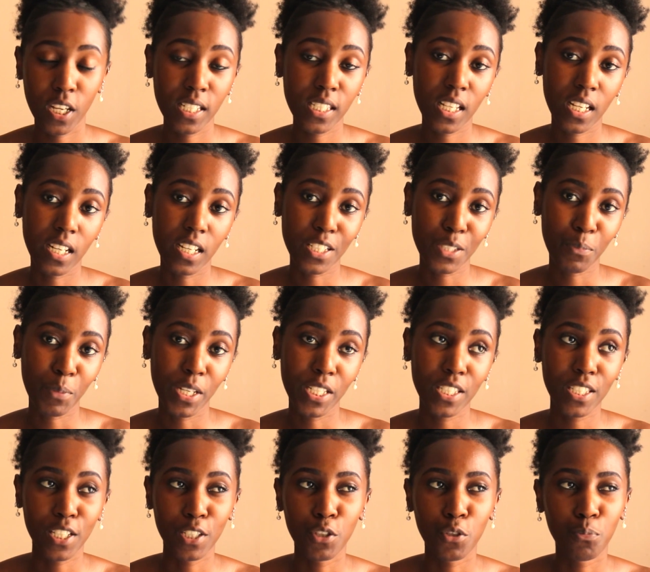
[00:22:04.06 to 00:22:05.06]
that's an
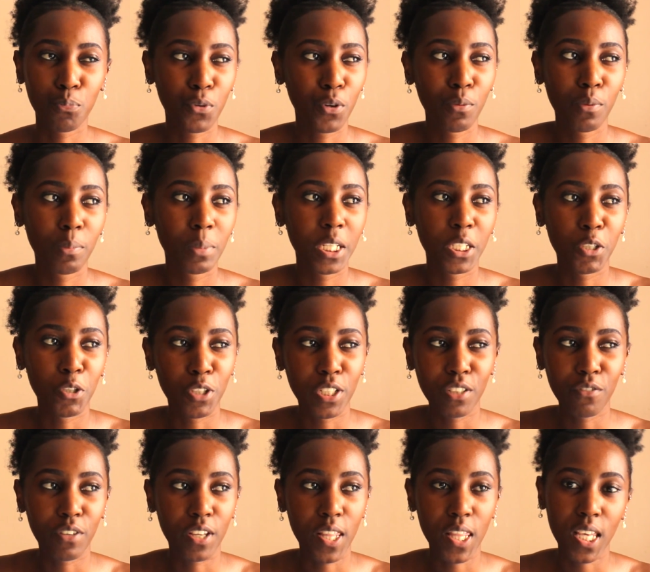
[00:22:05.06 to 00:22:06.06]
expense that you probably don't
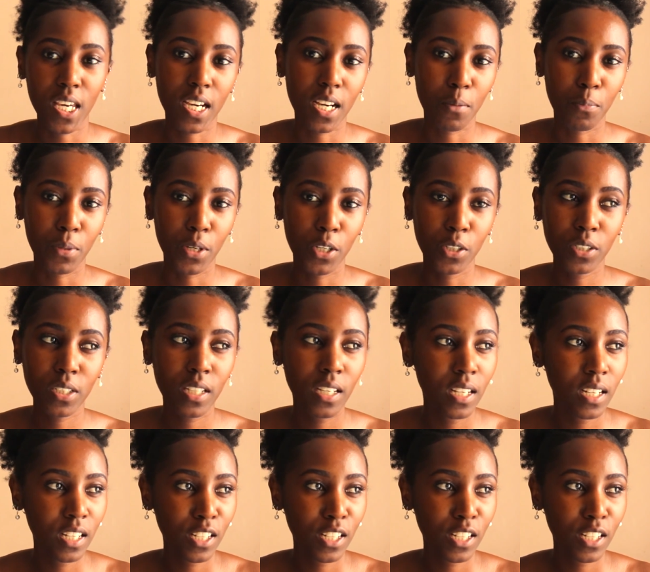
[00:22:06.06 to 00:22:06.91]
even think about.